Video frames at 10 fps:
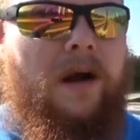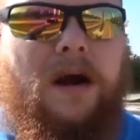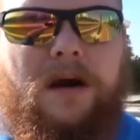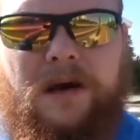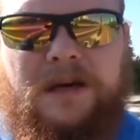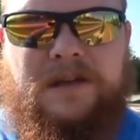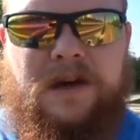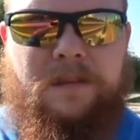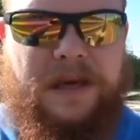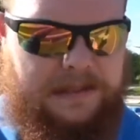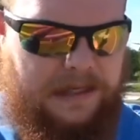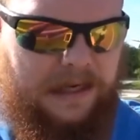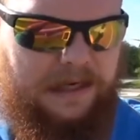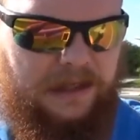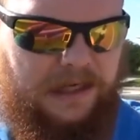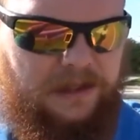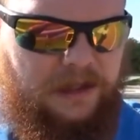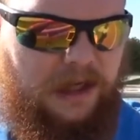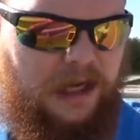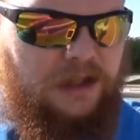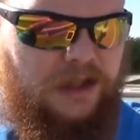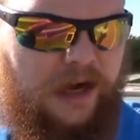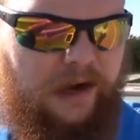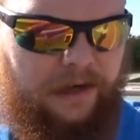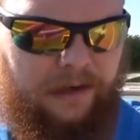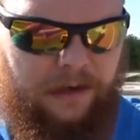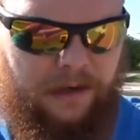across Europe is engineering.